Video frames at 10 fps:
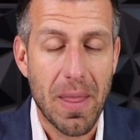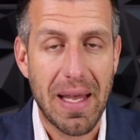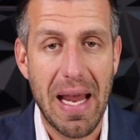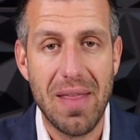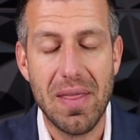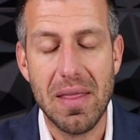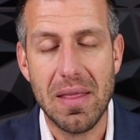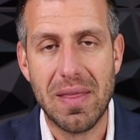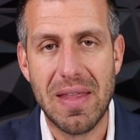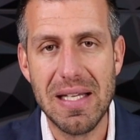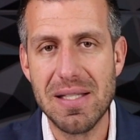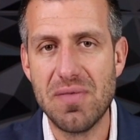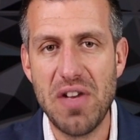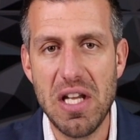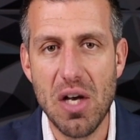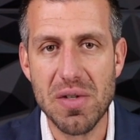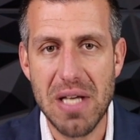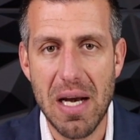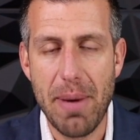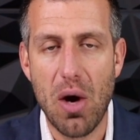Okay, this video is
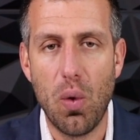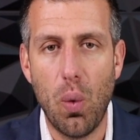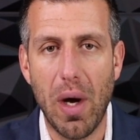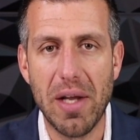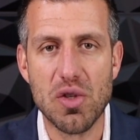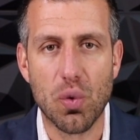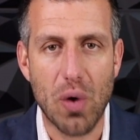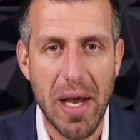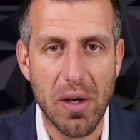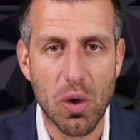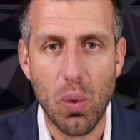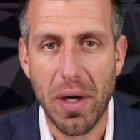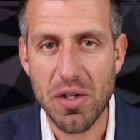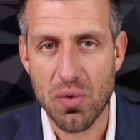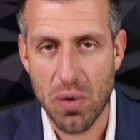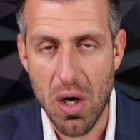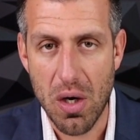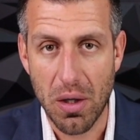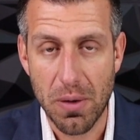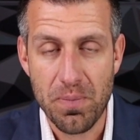not about what is right or what is
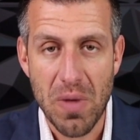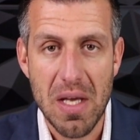wrong.